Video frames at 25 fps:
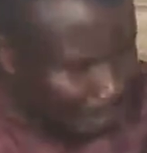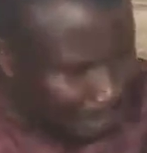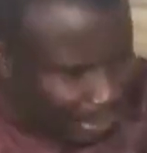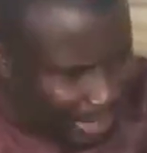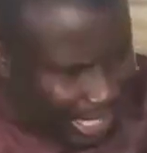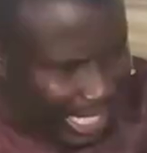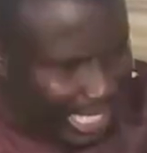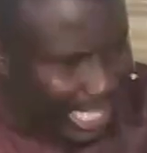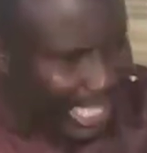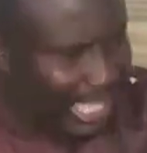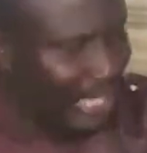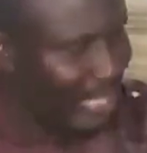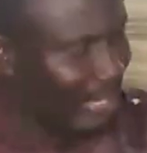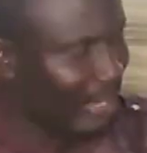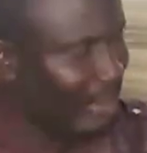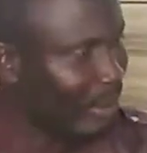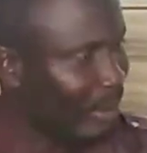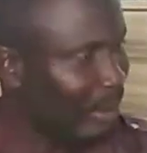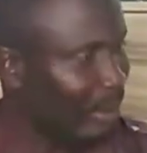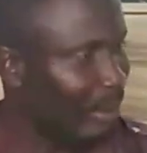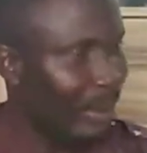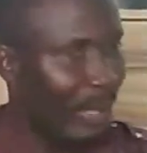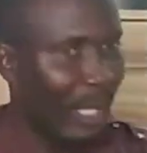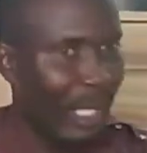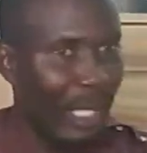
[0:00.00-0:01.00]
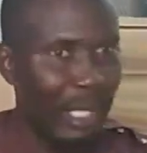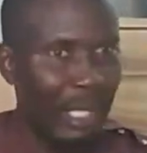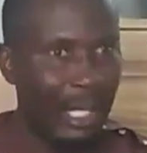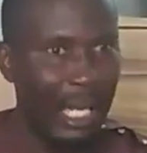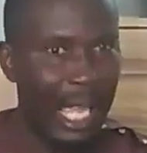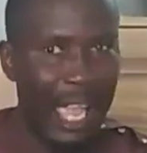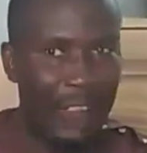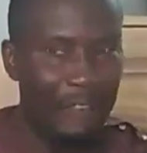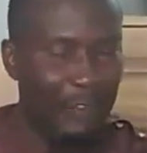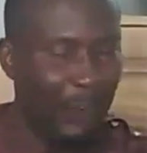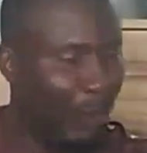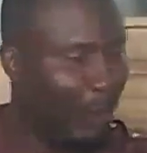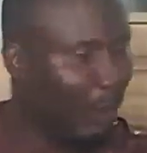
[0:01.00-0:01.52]
appealing to
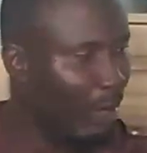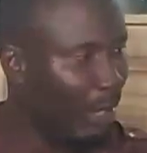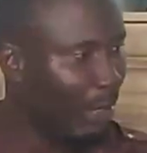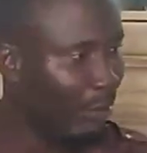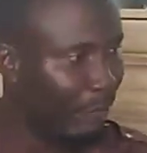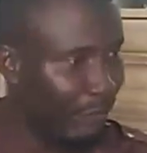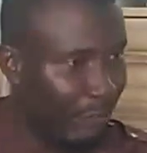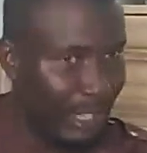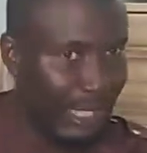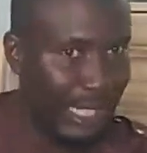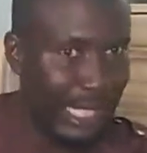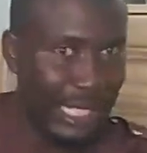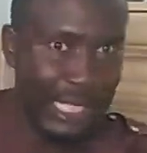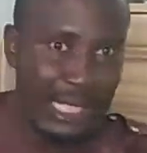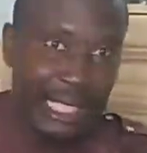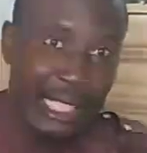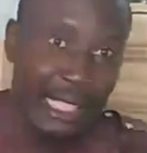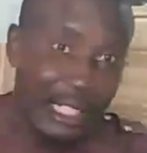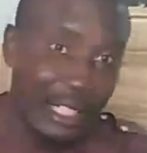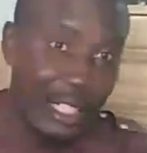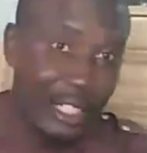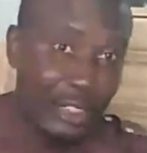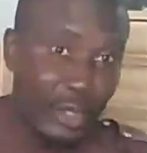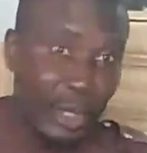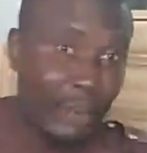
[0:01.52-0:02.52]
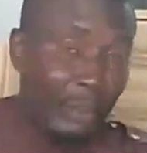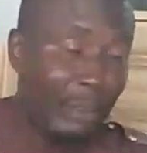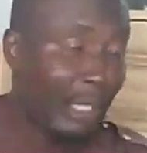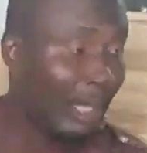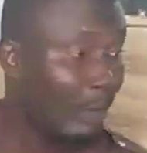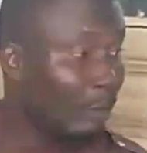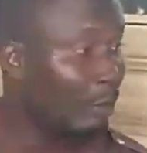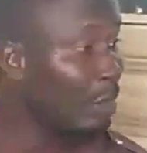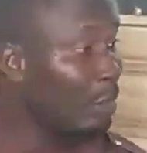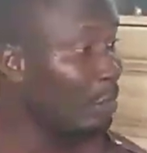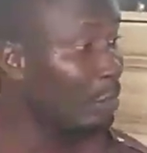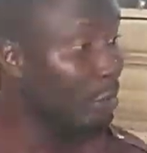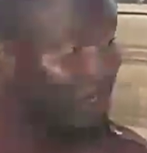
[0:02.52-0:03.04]
every one of us that this is not normal.
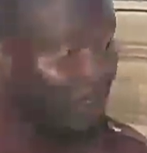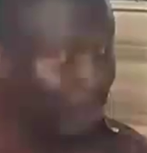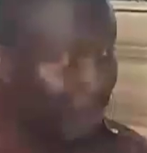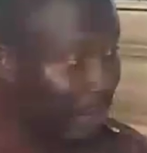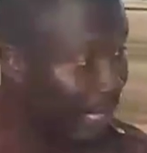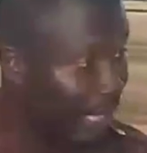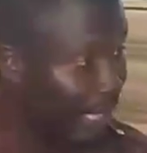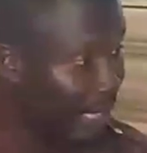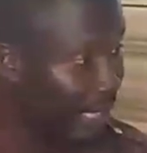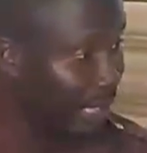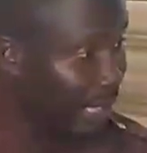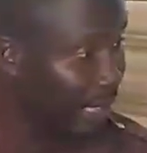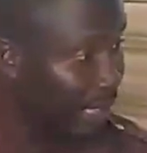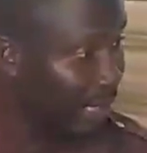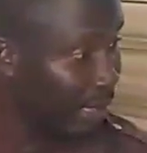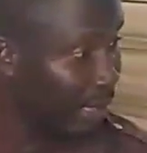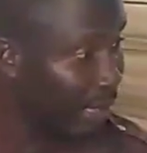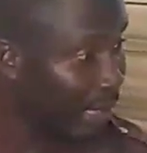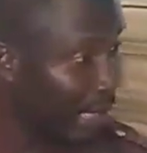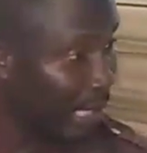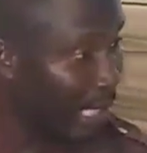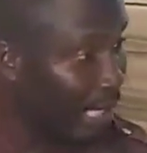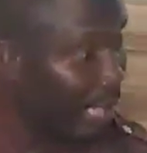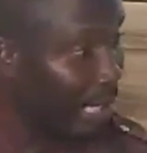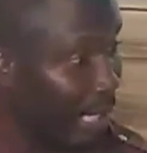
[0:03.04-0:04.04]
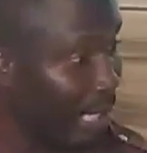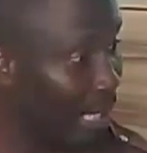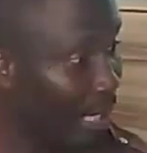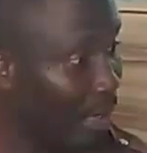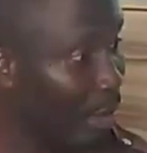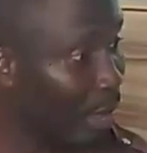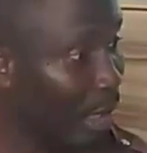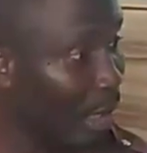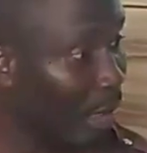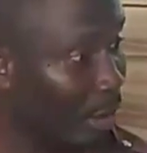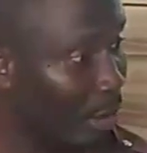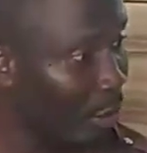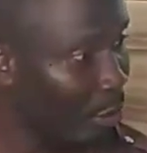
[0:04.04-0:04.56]
We shouldn't
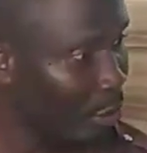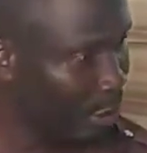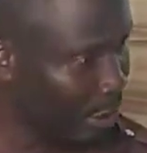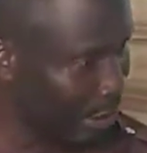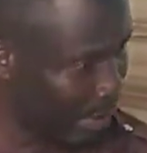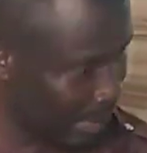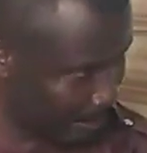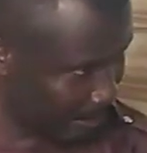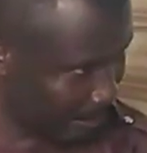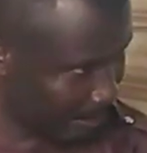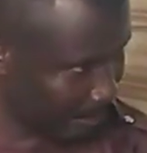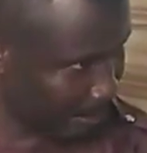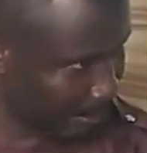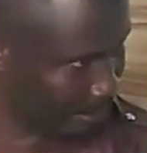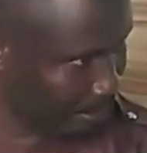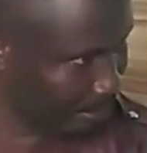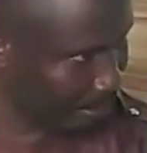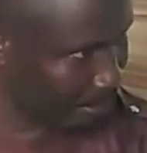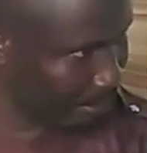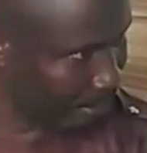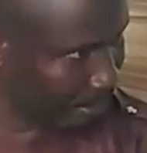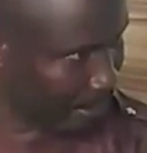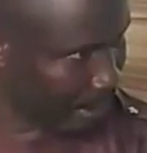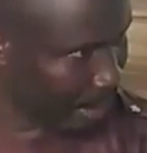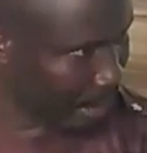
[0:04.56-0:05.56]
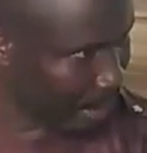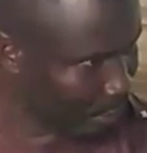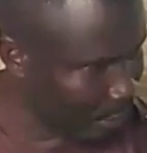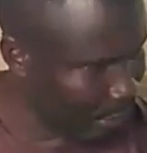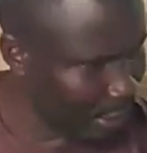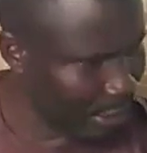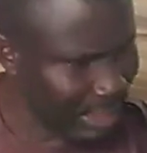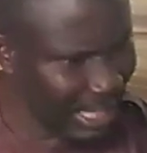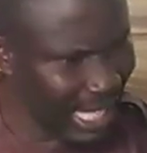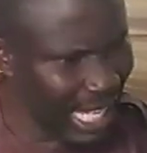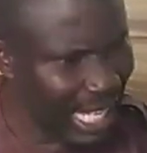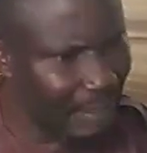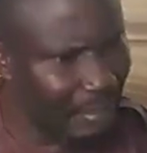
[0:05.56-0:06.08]
encourage them. We should
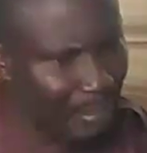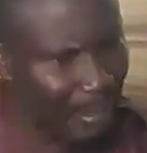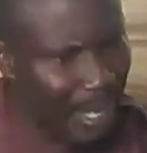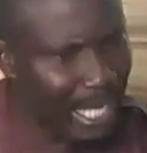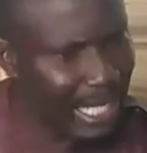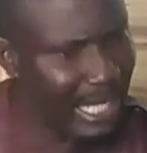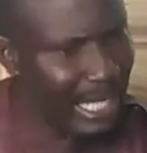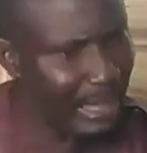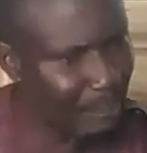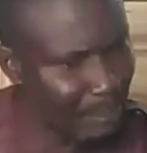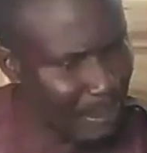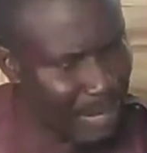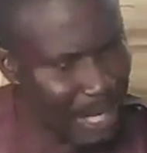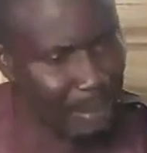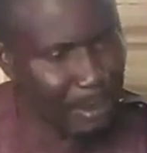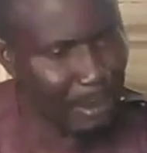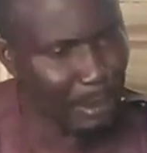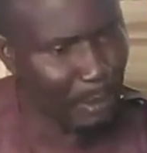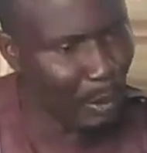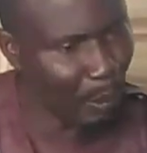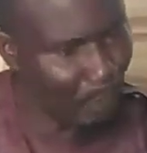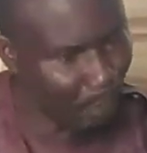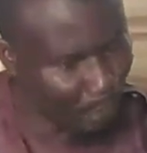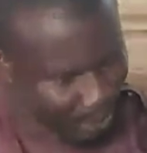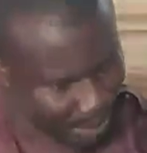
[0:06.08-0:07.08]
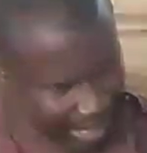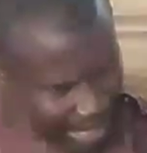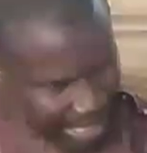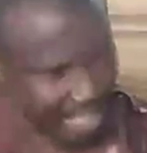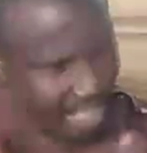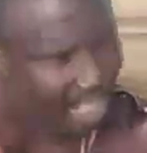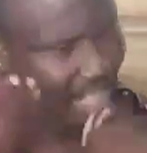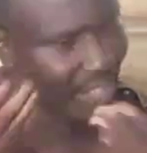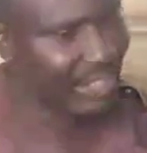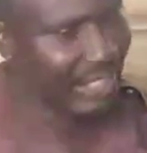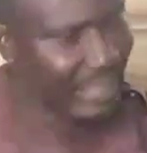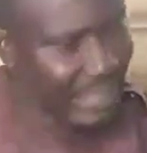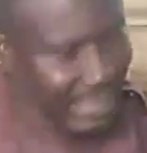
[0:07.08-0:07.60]
try and make the people to bring
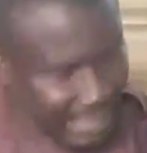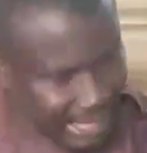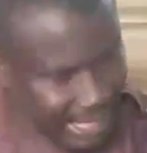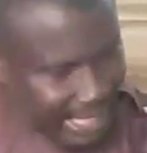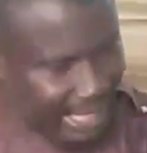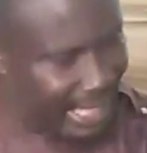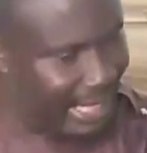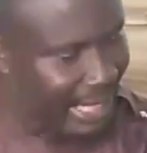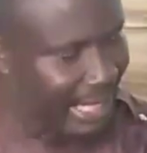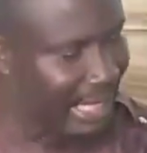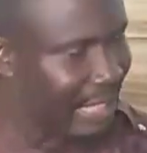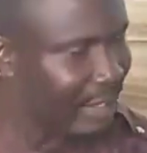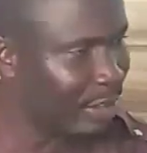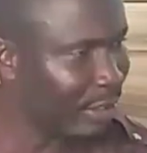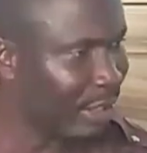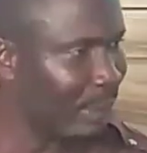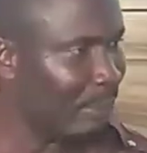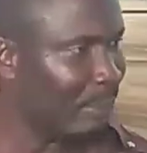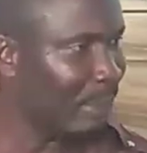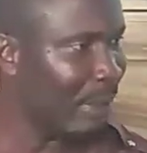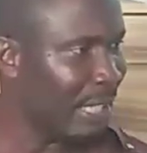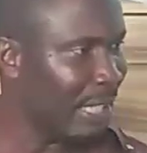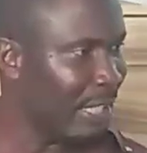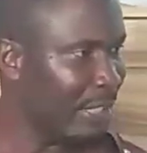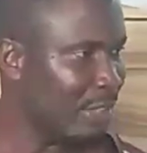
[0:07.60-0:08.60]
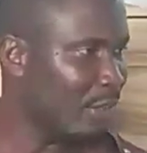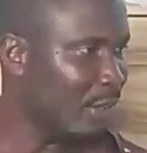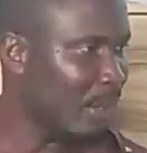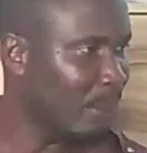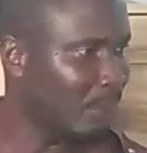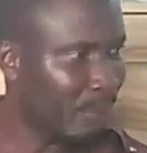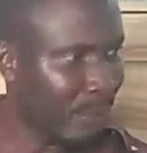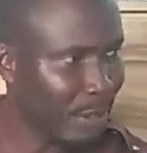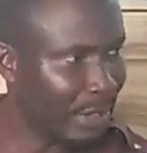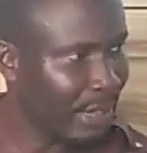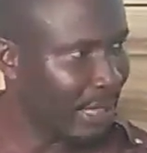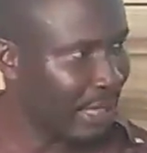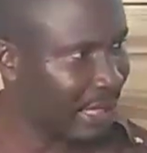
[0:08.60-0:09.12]
us into the political
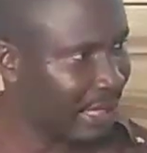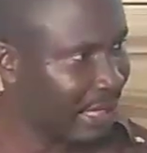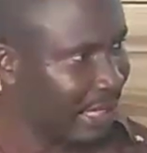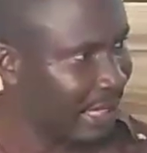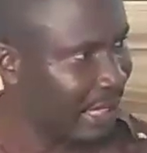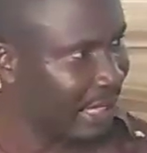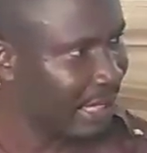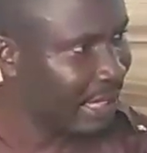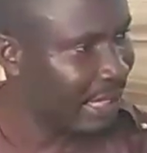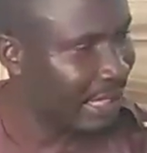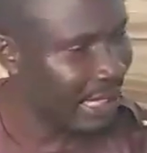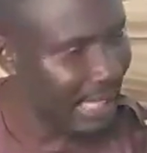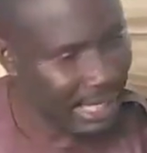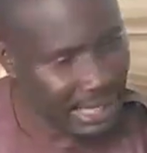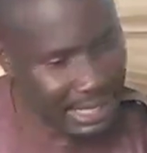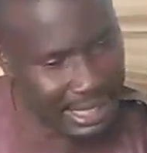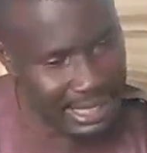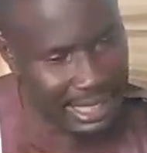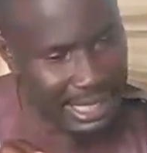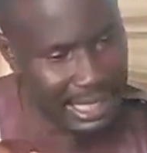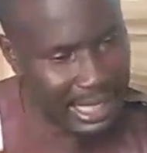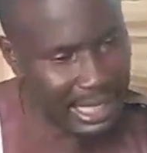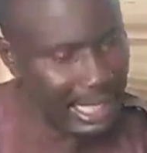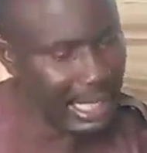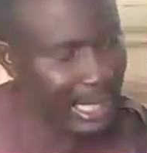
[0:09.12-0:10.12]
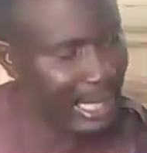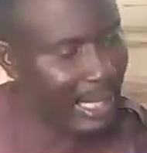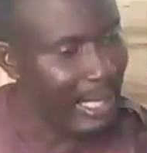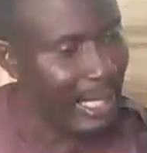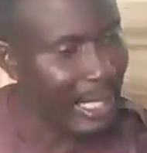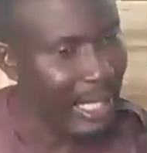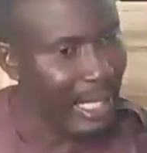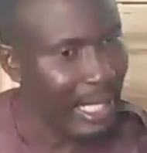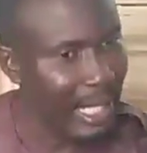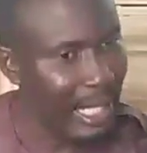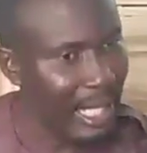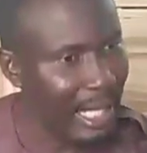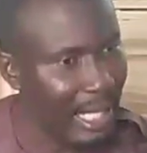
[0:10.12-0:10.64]
process. I think
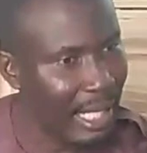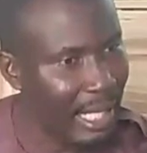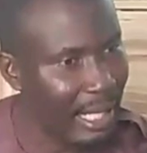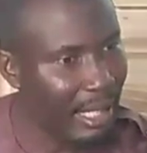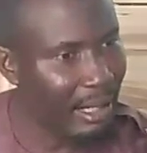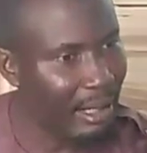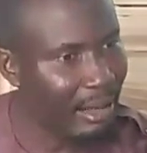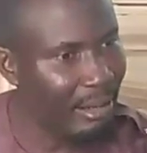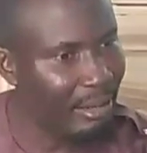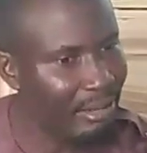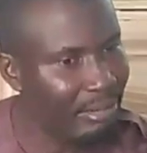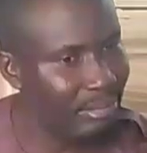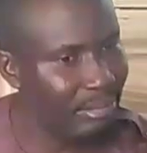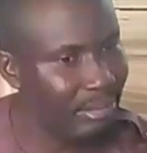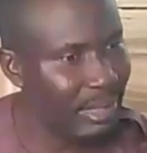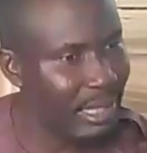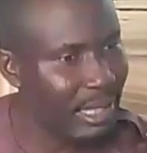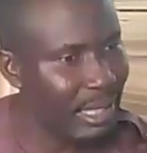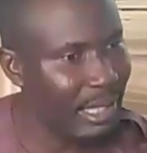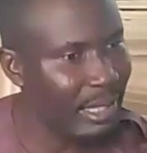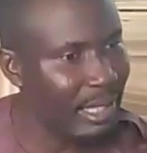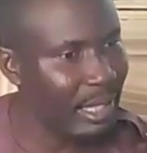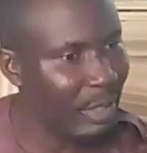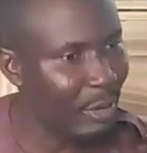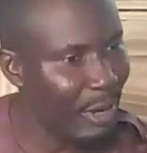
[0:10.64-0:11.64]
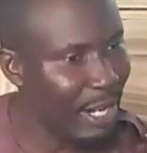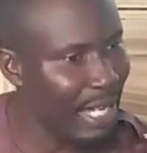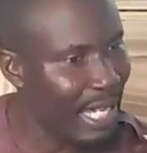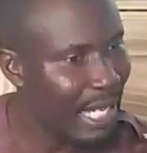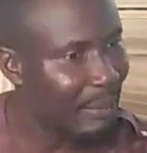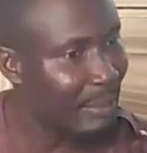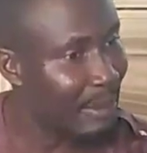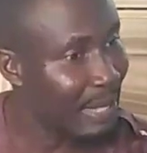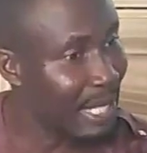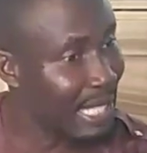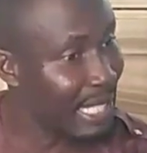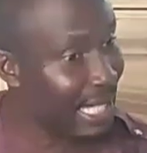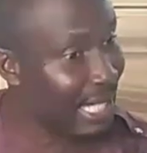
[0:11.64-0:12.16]
the way they are
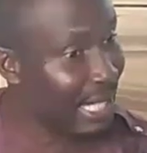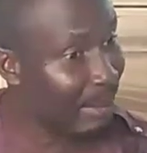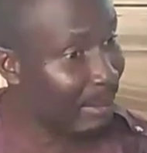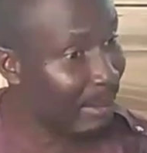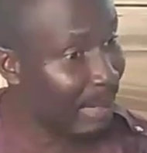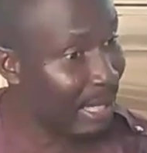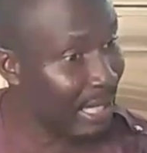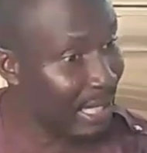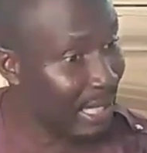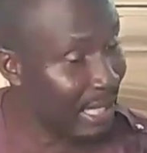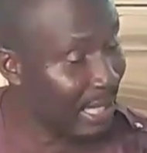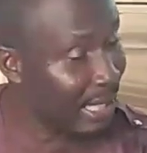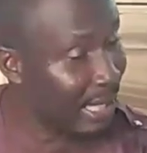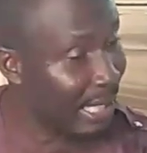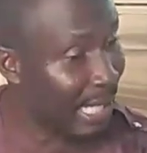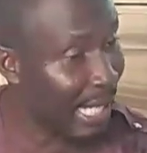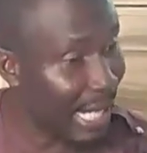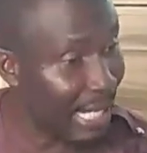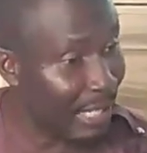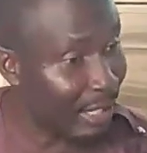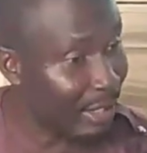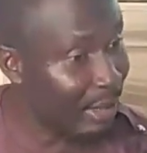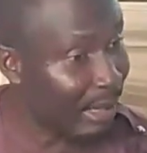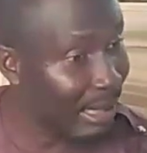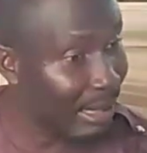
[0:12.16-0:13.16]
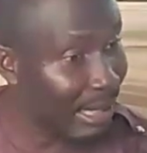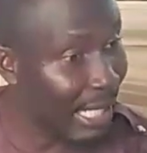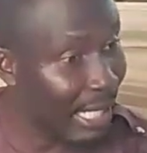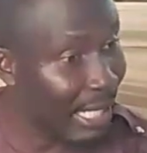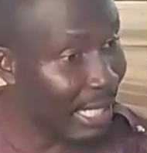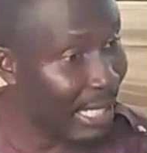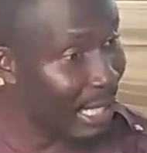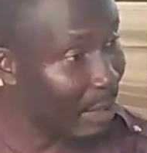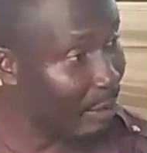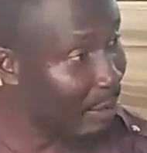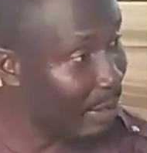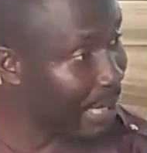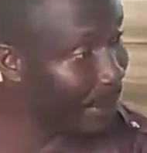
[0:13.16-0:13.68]
bringing out the money, I don't
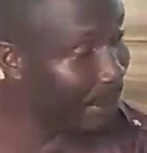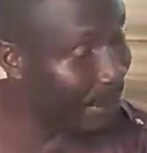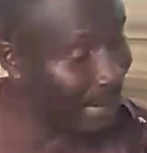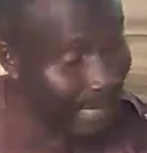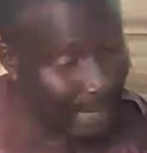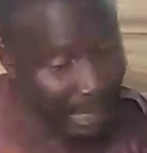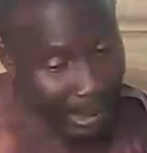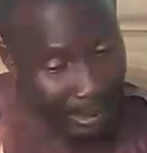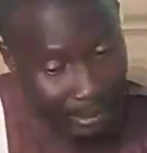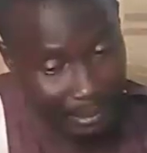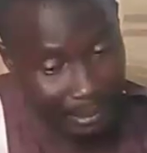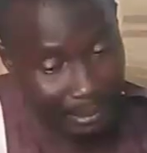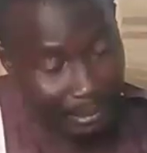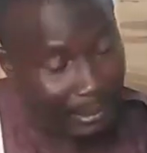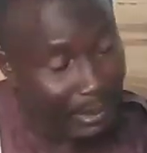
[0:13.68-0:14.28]
agree with them. Let them